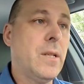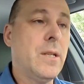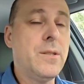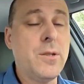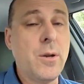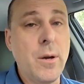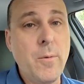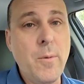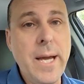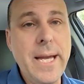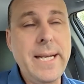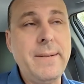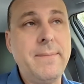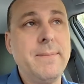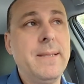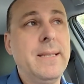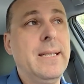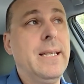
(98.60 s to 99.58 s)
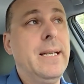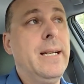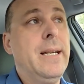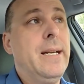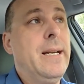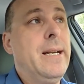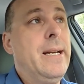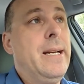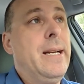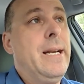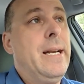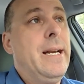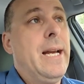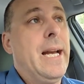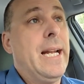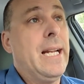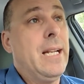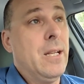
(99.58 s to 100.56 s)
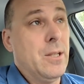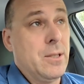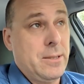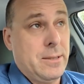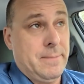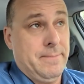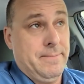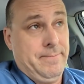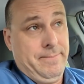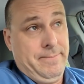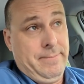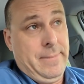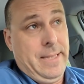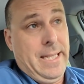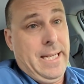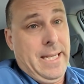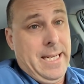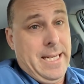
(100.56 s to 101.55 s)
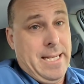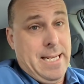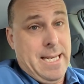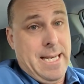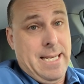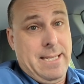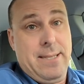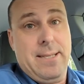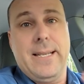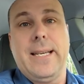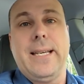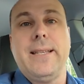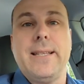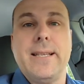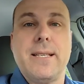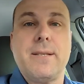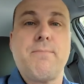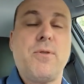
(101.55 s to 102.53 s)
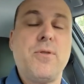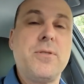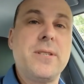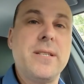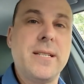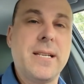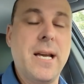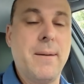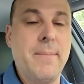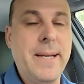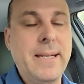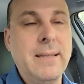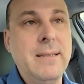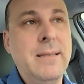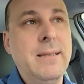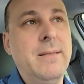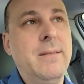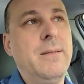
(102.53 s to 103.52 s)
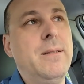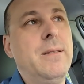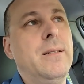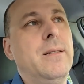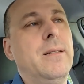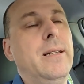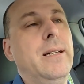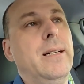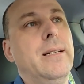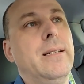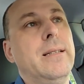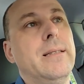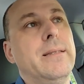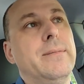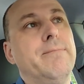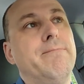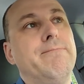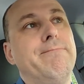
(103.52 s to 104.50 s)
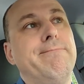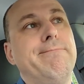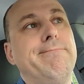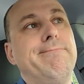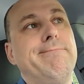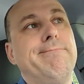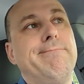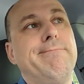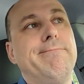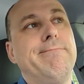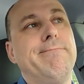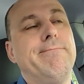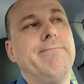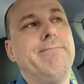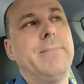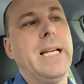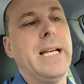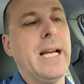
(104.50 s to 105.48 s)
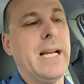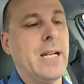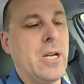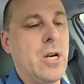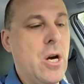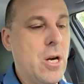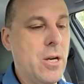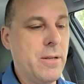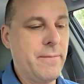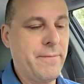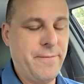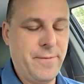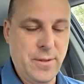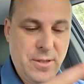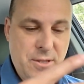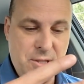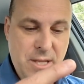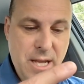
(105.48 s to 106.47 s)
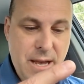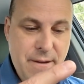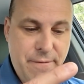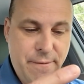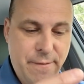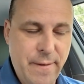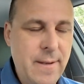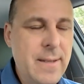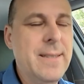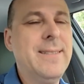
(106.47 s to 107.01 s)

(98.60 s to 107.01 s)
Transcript: So I wait and I look and I see this person coming. Um, they got a cart full of stuff